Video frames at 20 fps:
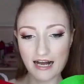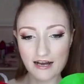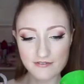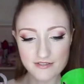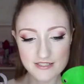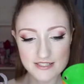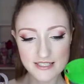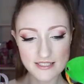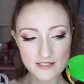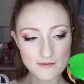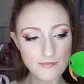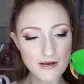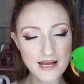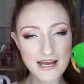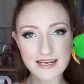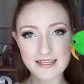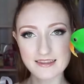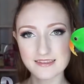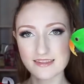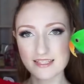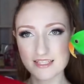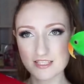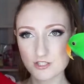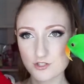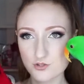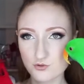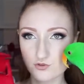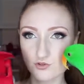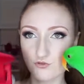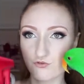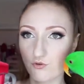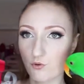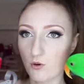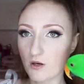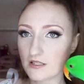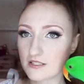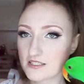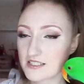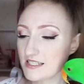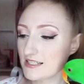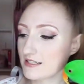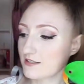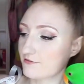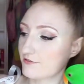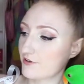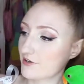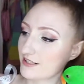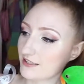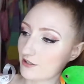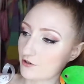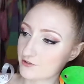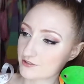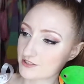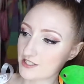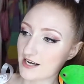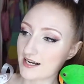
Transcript: I haven't seen a bag this sort of quality in a very long